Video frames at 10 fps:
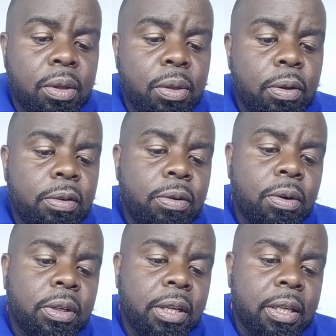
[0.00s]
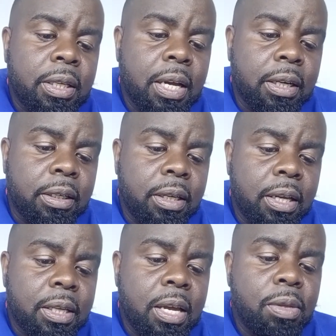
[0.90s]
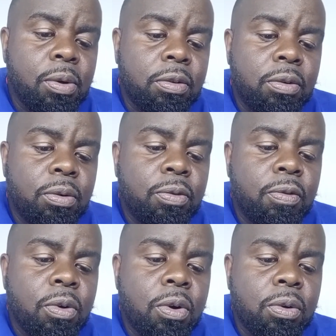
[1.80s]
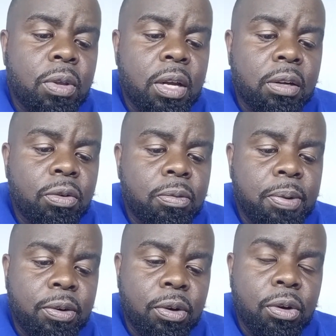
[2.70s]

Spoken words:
Those doctors that they say, if you go to that hospital,